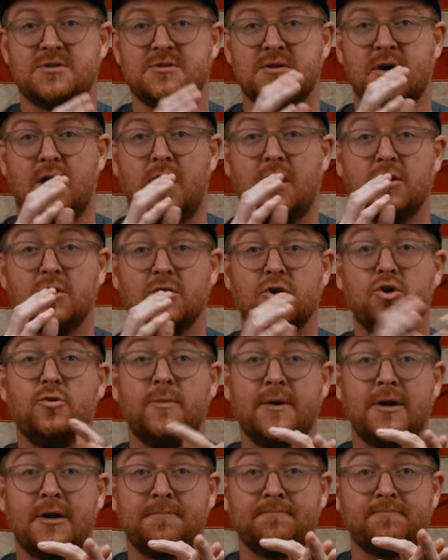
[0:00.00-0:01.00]
is
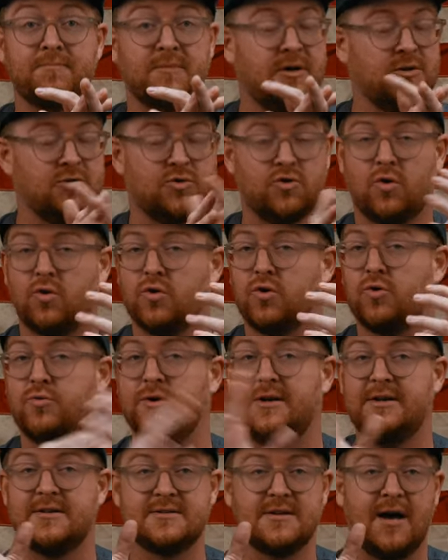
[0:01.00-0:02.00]
aluminum, a total
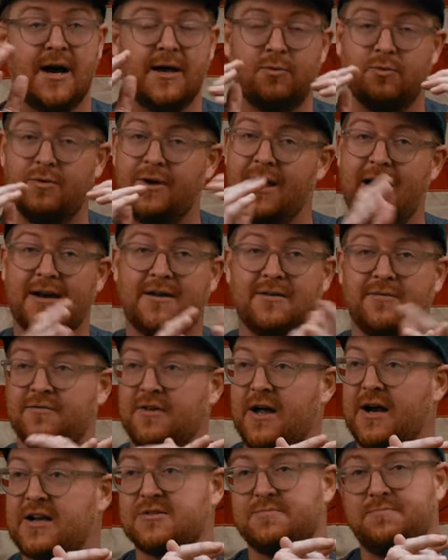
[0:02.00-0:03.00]
redesign, reactive
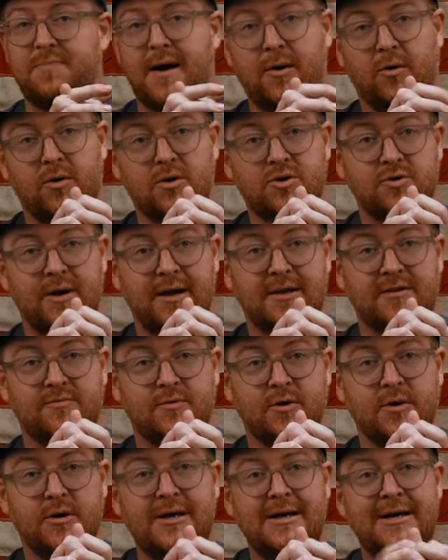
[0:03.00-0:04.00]
flex, power
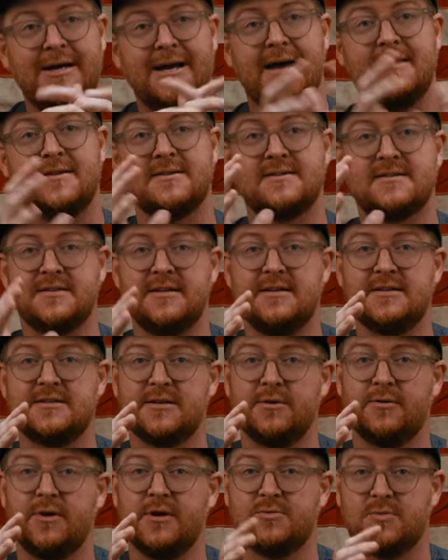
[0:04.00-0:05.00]
transfer, and the C
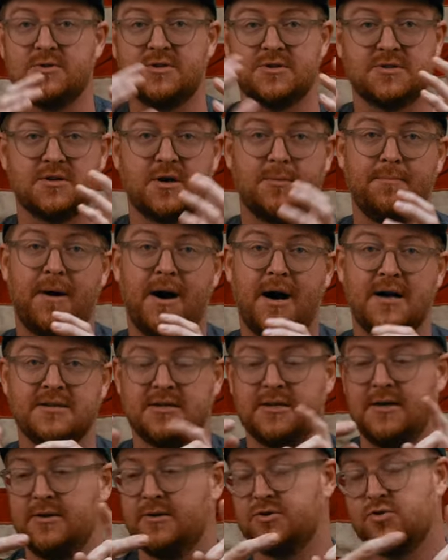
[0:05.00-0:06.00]
series, which is
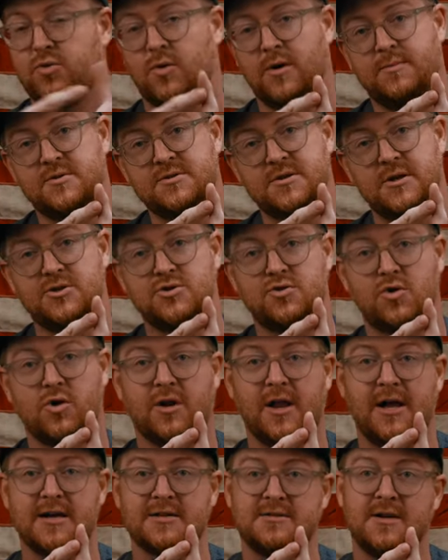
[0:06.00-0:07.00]
composite, either 20% short
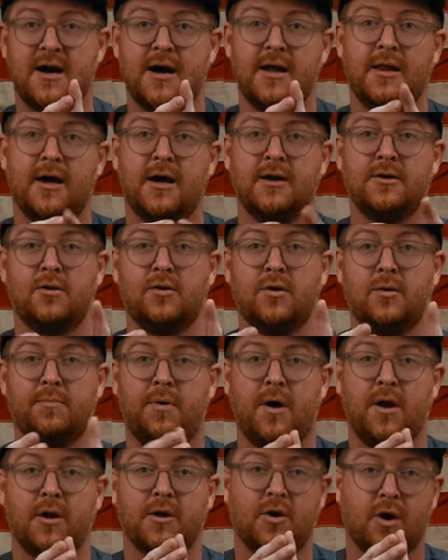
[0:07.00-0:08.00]
glass nylon or
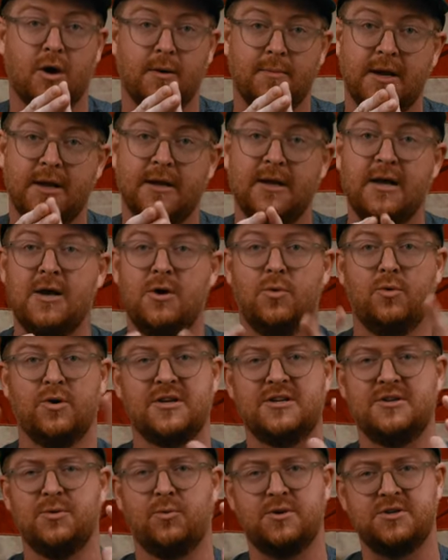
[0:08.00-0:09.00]
polycarbonate,
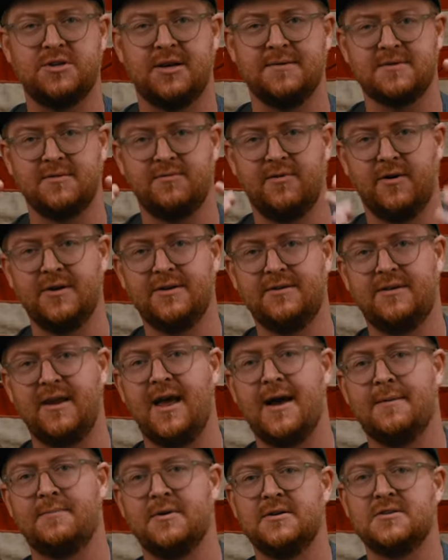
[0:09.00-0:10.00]
which gives a very
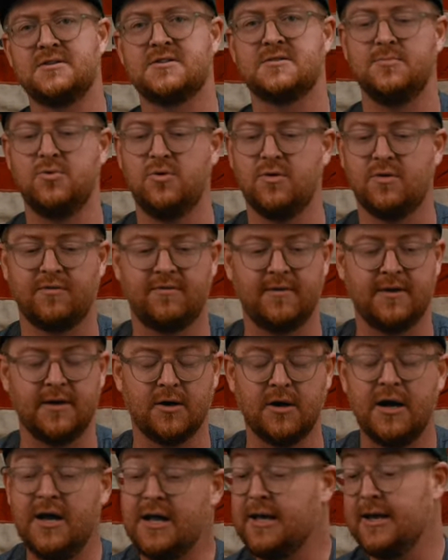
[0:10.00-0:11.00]
damp and smooth feel.
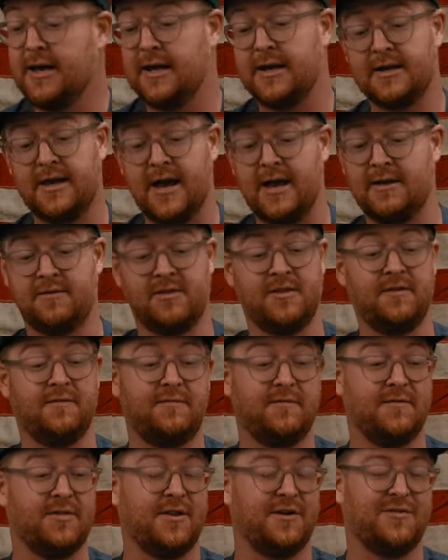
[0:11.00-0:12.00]
And again,
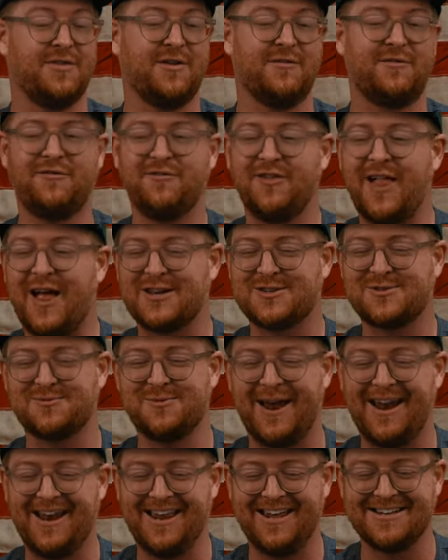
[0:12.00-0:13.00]
the flex
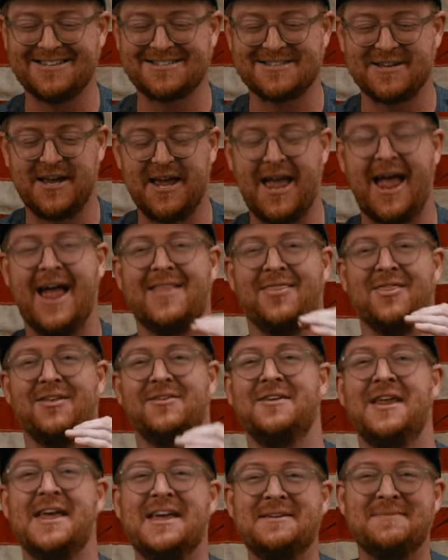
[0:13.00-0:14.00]
ratings and the
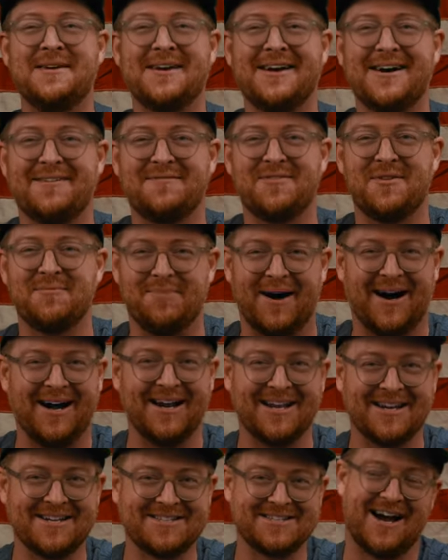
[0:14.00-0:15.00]
naming of the
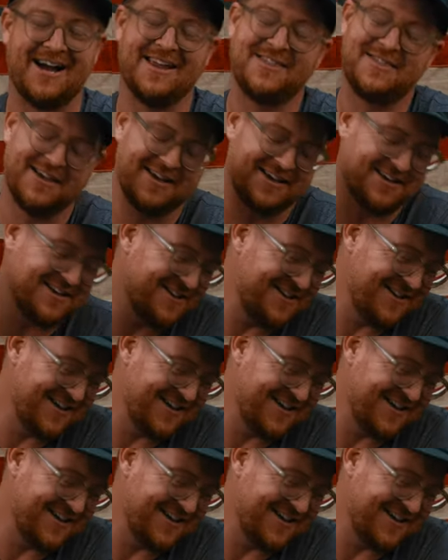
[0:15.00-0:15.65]
bindings, I think